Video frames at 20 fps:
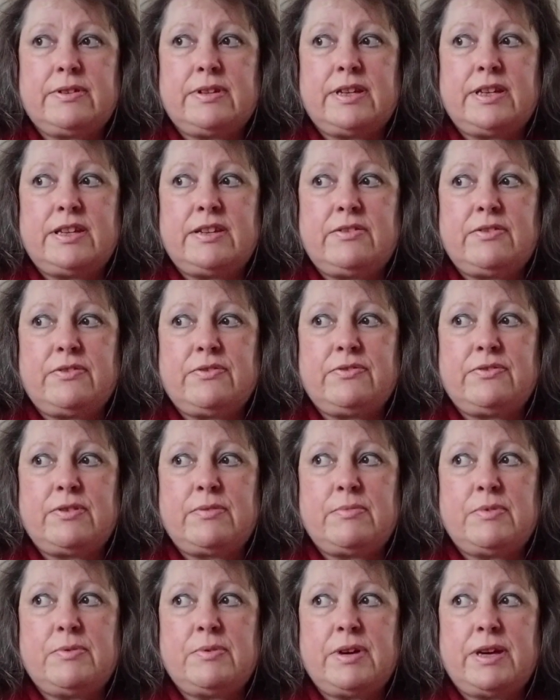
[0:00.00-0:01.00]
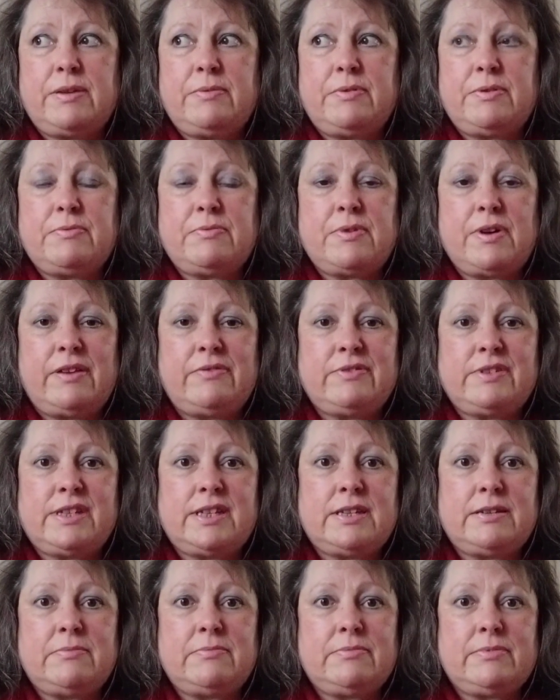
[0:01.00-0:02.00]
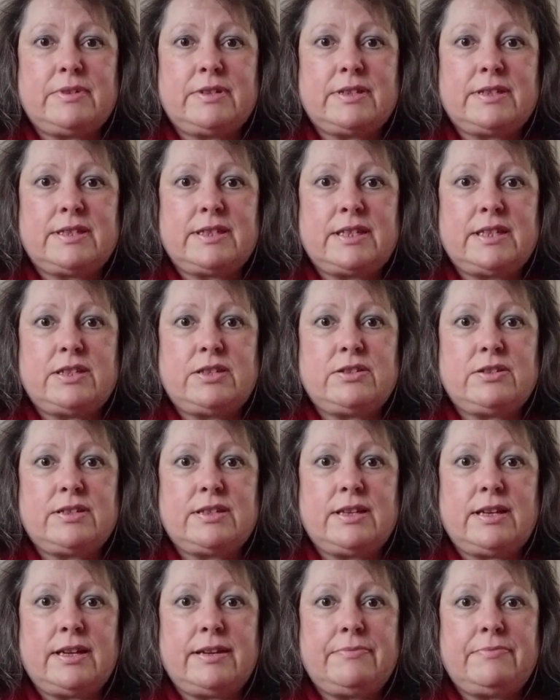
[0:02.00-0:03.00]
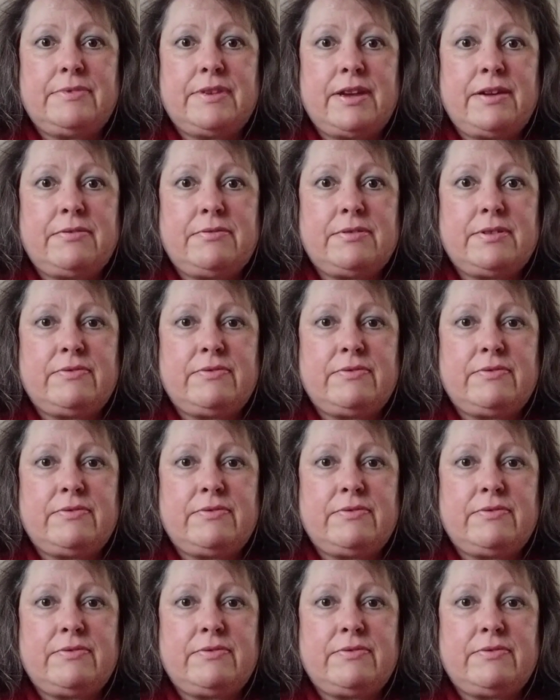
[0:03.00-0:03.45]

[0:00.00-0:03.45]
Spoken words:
And you got to throw them away with whatever's in them because they just like, no,